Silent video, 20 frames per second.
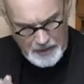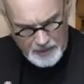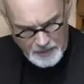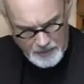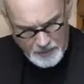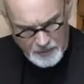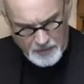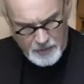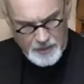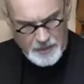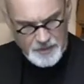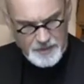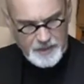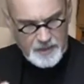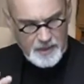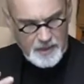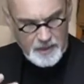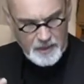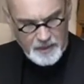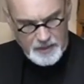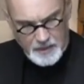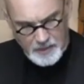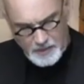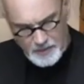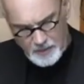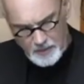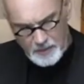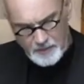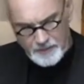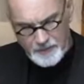and cortisol,
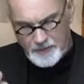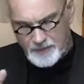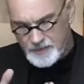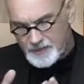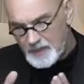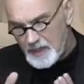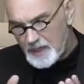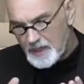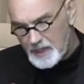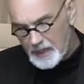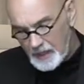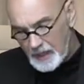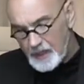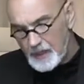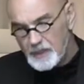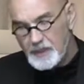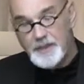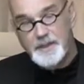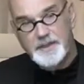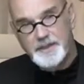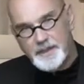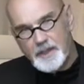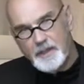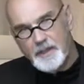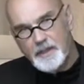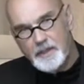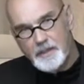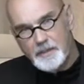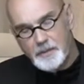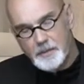endorphins, and it's
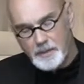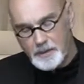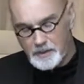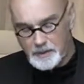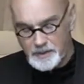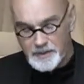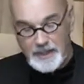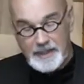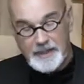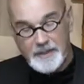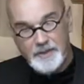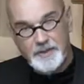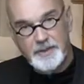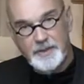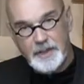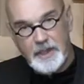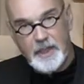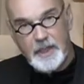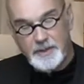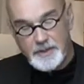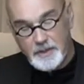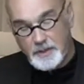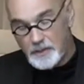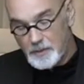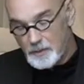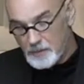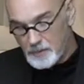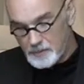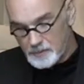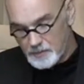starting to produce HGH,
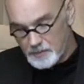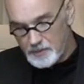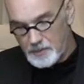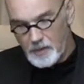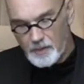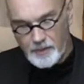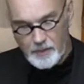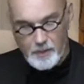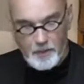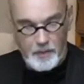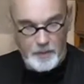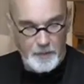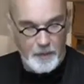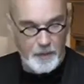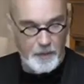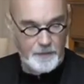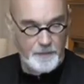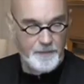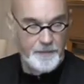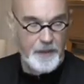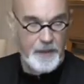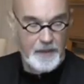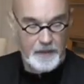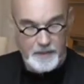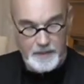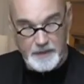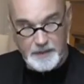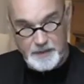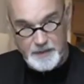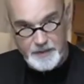human growth hormone.
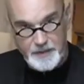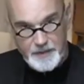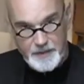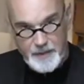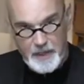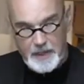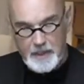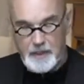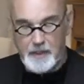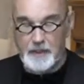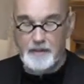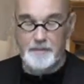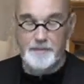This is theta.